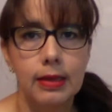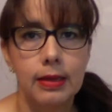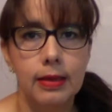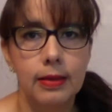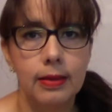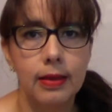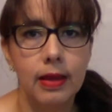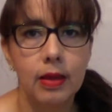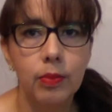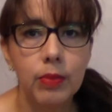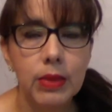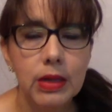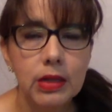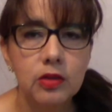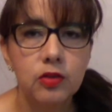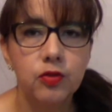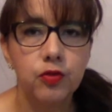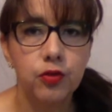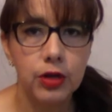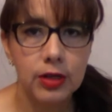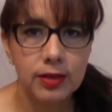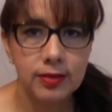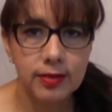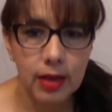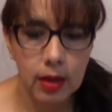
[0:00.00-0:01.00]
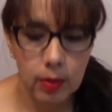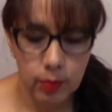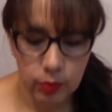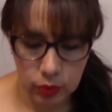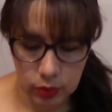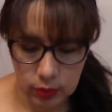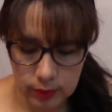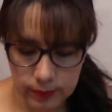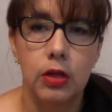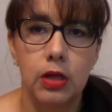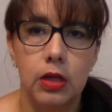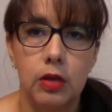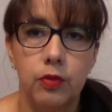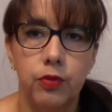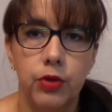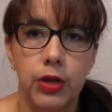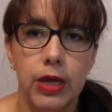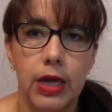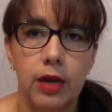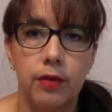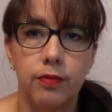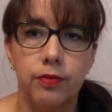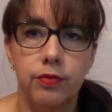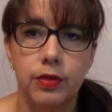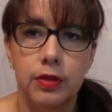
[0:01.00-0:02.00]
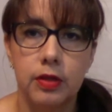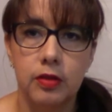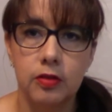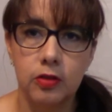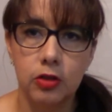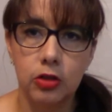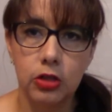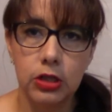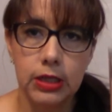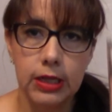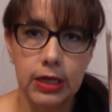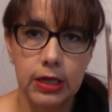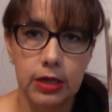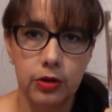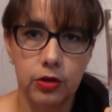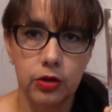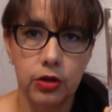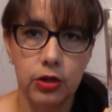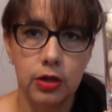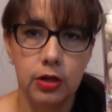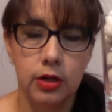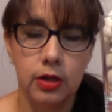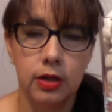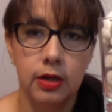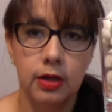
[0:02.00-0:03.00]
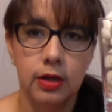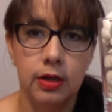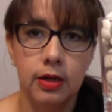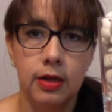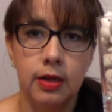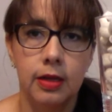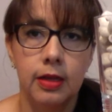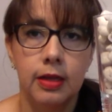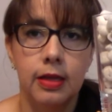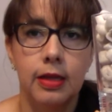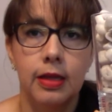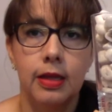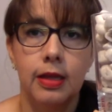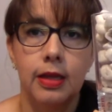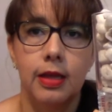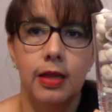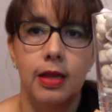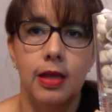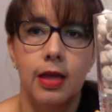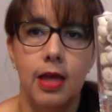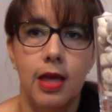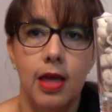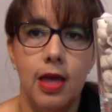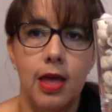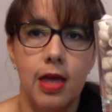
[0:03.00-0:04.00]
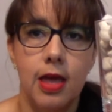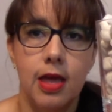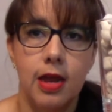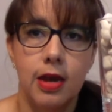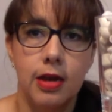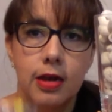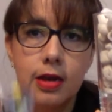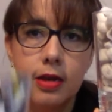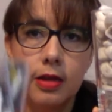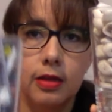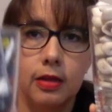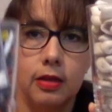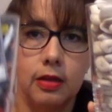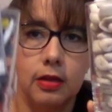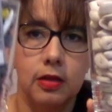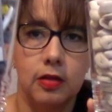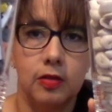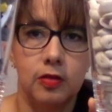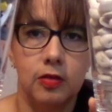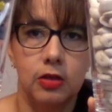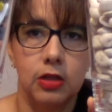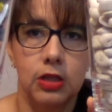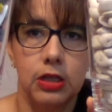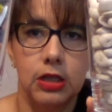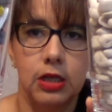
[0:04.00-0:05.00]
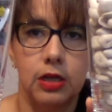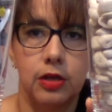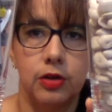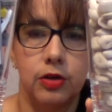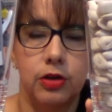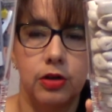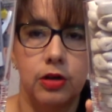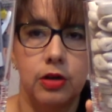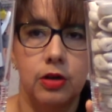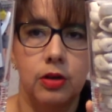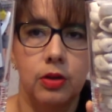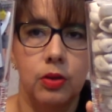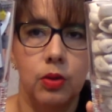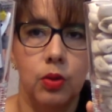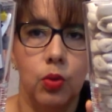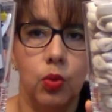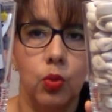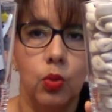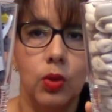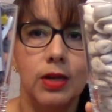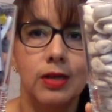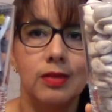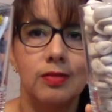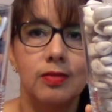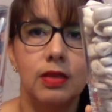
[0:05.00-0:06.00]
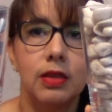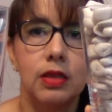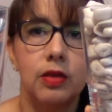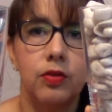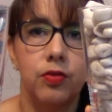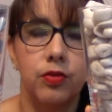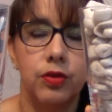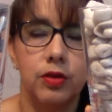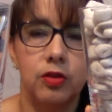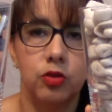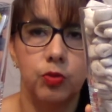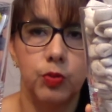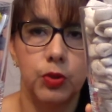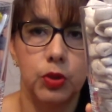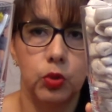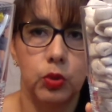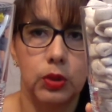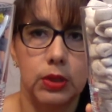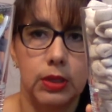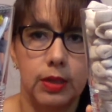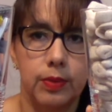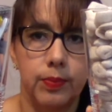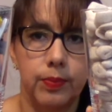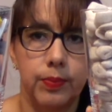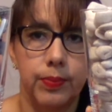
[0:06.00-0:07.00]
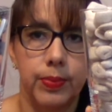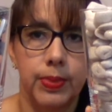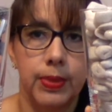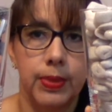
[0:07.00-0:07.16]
That means, for example, if we have this container and this container, what is the difference between them?